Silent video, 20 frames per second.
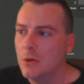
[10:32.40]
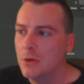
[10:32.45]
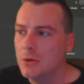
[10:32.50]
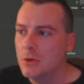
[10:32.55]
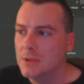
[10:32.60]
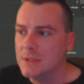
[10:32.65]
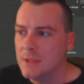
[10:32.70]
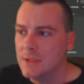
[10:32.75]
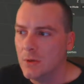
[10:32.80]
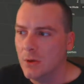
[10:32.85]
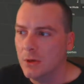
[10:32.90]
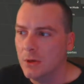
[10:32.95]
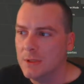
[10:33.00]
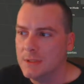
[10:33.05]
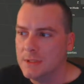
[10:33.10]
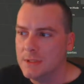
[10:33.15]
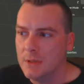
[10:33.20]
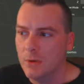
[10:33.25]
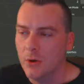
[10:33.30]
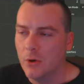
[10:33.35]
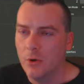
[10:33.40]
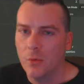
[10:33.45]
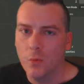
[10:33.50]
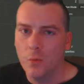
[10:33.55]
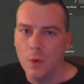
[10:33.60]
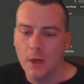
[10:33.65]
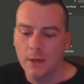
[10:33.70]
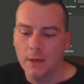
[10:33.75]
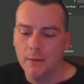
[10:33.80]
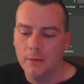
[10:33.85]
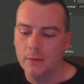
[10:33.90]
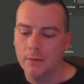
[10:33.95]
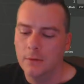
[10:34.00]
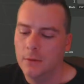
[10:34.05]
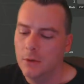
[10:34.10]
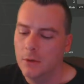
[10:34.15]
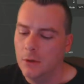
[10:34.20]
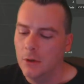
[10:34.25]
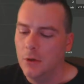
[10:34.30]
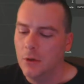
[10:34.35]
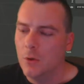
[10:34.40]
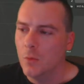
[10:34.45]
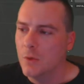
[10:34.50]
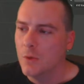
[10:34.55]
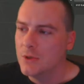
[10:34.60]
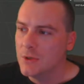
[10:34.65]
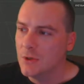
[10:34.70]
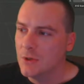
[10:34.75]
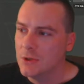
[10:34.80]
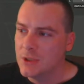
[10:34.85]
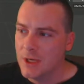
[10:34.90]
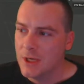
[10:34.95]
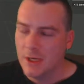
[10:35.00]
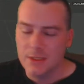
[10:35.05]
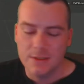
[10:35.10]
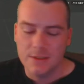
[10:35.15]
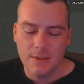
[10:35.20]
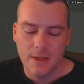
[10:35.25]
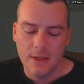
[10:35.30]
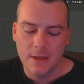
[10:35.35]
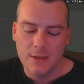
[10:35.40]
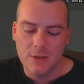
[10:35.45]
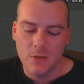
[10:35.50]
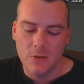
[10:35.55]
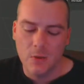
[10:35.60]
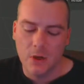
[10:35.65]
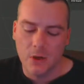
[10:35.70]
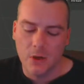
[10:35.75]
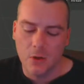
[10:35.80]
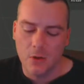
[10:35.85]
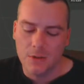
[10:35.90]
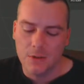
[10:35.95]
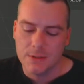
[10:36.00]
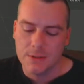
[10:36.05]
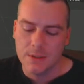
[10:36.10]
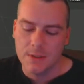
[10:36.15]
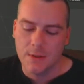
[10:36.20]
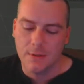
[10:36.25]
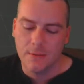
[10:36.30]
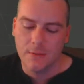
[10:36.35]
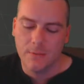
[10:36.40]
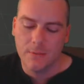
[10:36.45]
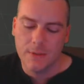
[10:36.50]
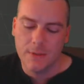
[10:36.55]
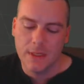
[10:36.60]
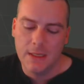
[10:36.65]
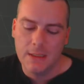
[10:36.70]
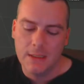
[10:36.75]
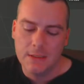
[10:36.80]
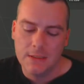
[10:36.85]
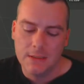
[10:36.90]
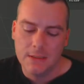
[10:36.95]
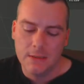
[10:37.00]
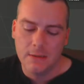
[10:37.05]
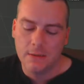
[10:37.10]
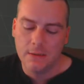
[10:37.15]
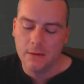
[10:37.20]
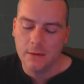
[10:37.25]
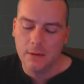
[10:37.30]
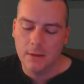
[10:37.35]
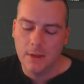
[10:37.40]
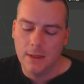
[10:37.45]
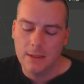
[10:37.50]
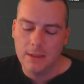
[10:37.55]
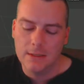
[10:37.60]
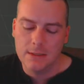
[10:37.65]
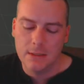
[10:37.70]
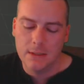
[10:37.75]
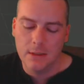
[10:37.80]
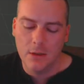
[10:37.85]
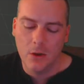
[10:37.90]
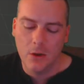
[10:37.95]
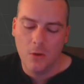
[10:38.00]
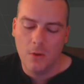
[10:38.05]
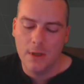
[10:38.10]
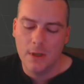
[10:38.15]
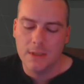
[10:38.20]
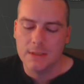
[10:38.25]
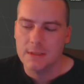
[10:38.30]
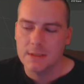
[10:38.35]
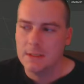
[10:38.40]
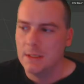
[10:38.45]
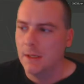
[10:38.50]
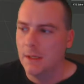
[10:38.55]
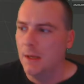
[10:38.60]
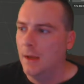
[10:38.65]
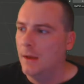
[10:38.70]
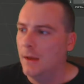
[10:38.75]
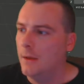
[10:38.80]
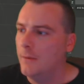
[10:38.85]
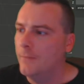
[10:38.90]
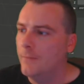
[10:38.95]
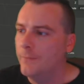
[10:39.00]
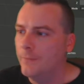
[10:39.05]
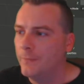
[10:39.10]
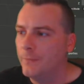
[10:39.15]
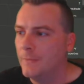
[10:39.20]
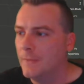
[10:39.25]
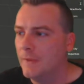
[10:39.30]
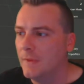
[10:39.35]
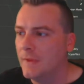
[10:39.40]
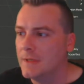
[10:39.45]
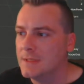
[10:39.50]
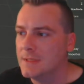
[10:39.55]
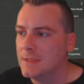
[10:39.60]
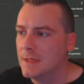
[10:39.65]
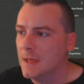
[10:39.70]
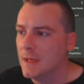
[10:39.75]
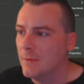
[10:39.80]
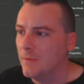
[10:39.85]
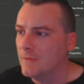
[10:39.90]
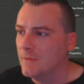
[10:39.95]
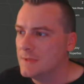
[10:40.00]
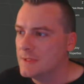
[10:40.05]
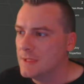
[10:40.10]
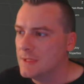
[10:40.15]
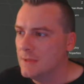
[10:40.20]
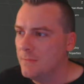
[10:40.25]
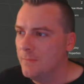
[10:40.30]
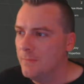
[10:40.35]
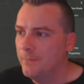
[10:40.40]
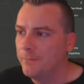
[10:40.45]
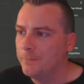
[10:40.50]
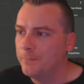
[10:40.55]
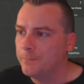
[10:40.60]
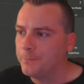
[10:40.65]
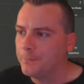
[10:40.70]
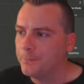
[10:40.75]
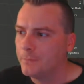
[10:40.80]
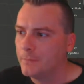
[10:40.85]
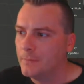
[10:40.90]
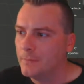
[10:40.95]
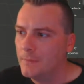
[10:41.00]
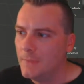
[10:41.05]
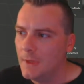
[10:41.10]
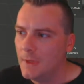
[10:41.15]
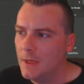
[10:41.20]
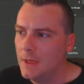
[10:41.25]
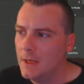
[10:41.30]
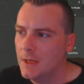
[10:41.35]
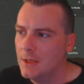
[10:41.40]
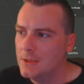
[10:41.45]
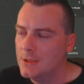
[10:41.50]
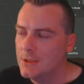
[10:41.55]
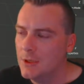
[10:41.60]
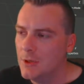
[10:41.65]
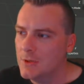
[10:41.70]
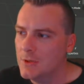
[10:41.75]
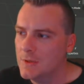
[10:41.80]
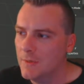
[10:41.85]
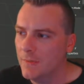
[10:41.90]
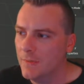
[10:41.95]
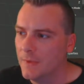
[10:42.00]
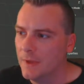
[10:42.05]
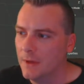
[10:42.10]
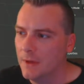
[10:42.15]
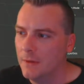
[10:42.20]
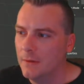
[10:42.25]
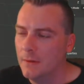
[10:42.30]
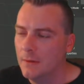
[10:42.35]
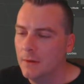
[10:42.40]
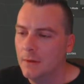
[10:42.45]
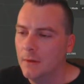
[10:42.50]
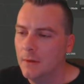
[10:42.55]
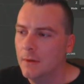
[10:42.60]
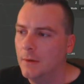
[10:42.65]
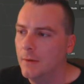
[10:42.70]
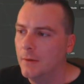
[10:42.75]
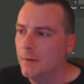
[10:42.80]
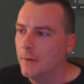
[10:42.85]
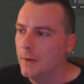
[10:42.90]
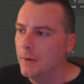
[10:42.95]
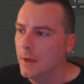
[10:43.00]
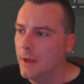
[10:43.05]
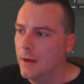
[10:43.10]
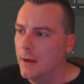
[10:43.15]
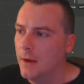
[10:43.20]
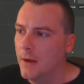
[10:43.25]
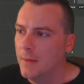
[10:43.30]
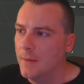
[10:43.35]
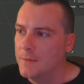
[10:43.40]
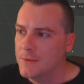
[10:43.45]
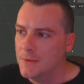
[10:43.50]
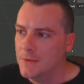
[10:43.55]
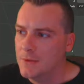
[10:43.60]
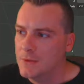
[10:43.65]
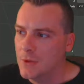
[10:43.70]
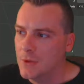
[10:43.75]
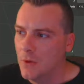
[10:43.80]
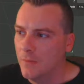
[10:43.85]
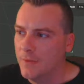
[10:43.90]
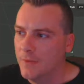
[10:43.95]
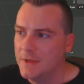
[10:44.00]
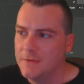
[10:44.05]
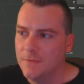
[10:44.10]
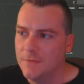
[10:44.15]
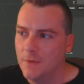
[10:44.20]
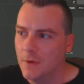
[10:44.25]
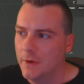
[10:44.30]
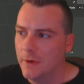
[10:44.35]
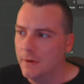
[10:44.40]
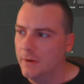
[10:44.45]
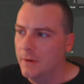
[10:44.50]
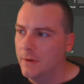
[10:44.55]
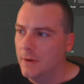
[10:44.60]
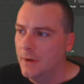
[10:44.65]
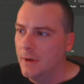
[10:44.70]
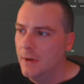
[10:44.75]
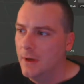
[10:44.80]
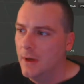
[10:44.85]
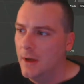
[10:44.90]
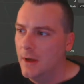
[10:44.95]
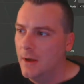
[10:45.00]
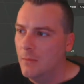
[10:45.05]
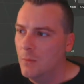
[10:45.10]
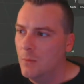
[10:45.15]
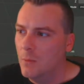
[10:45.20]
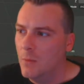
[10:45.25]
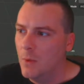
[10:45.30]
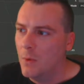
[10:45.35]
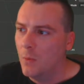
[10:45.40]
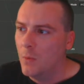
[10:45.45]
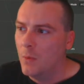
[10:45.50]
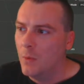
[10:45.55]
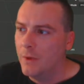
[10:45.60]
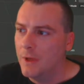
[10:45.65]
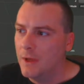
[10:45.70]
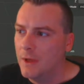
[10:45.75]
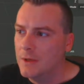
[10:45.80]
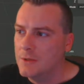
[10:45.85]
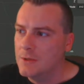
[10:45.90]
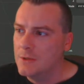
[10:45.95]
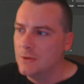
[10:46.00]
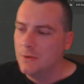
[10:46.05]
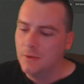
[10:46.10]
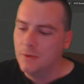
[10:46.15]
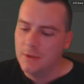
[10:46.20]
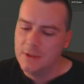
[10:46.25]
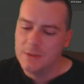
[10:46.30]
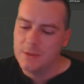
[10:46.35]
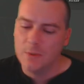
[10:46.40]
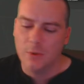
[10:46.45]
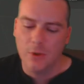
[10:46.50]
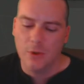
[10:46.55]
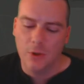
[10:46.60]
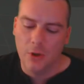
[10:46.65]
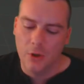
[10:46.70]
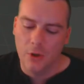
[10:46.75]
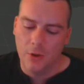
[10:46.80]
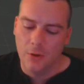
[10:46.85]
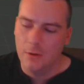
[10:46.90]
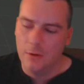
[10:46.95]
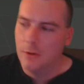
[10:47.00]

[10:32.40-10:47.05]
001. We're just going to change that to Acosta. ACOSTA. That's the name of the sim, and she goes up there, up to the top. That's fine. But what we can do is we can go